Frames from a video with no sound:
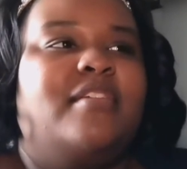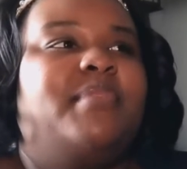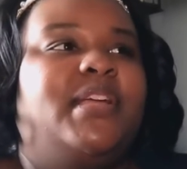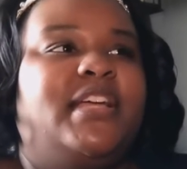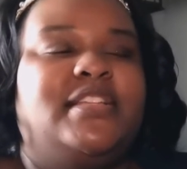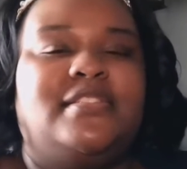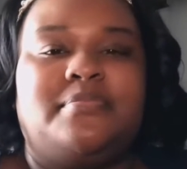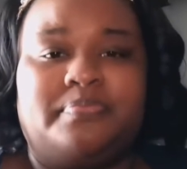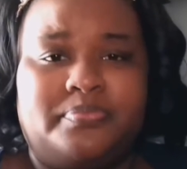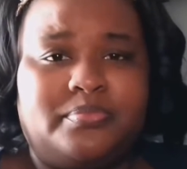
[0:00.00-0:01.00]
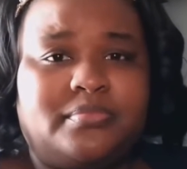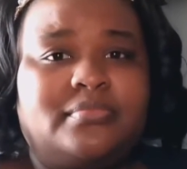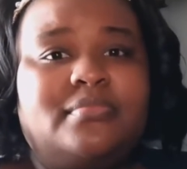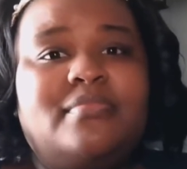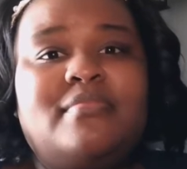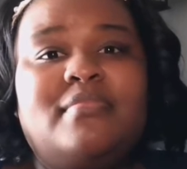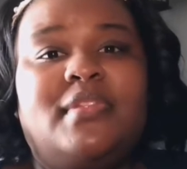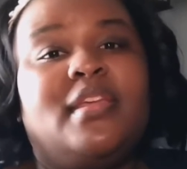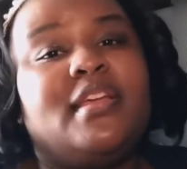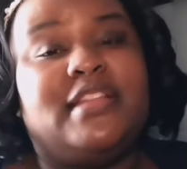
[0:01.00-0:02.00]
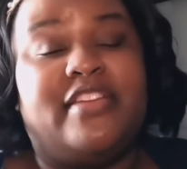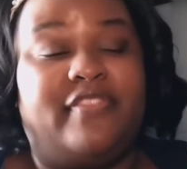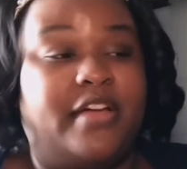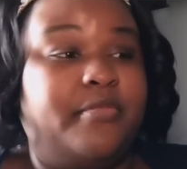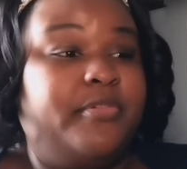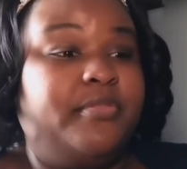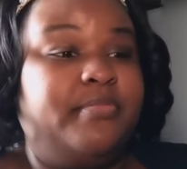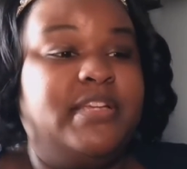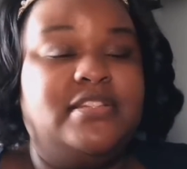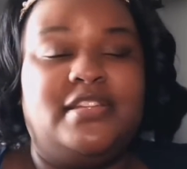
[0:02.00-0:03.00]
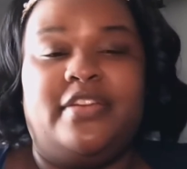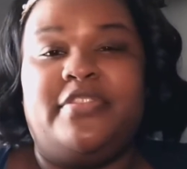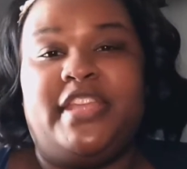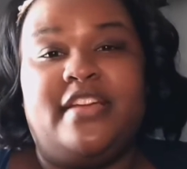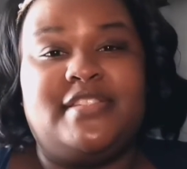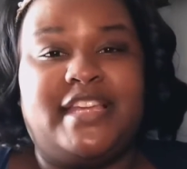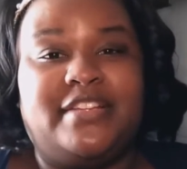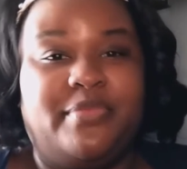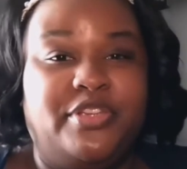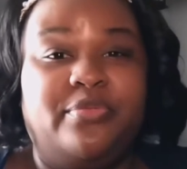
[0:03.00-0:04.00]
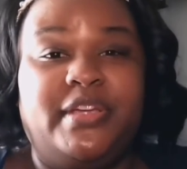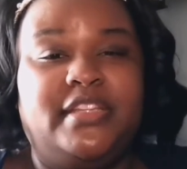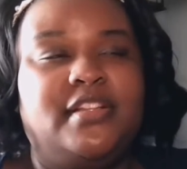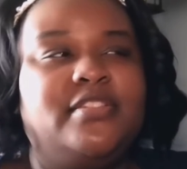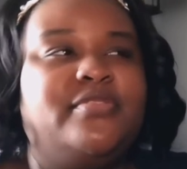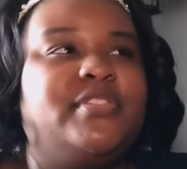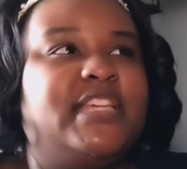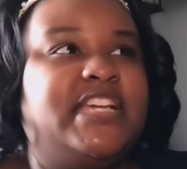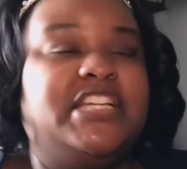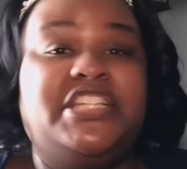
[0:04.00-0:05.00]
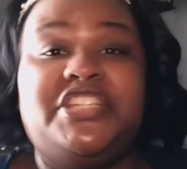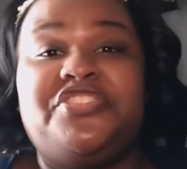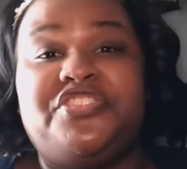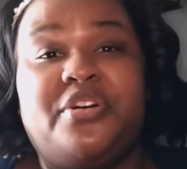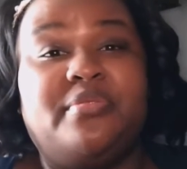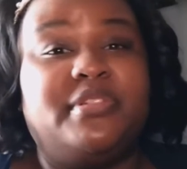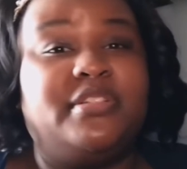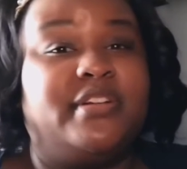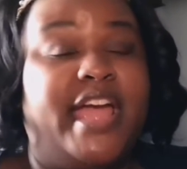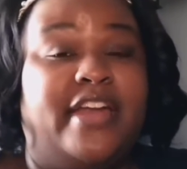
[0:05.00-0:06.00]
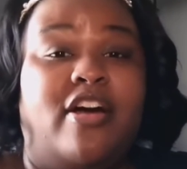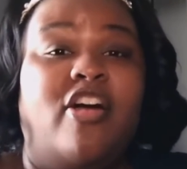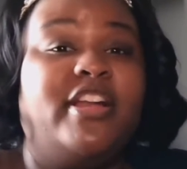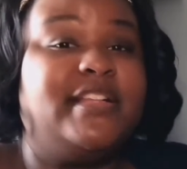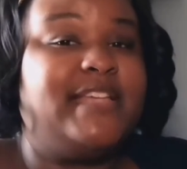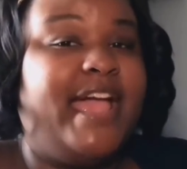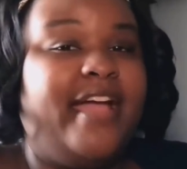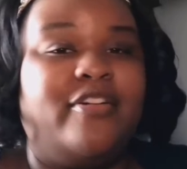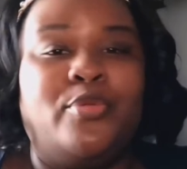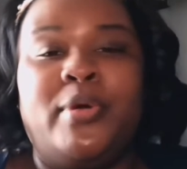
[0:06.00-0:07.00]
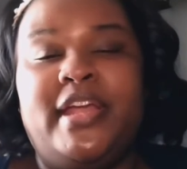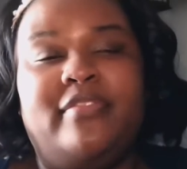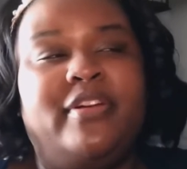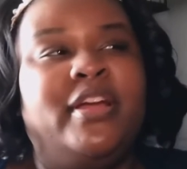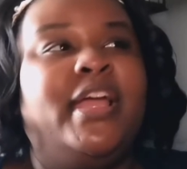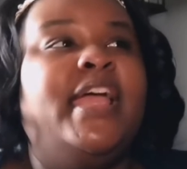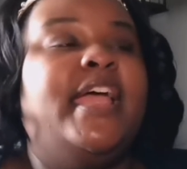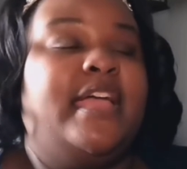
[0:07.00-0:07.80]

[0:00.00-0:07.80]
because they found him on the beach and everything else. Like, when you read the clues, he could have just choked or had a heart attack or whatever,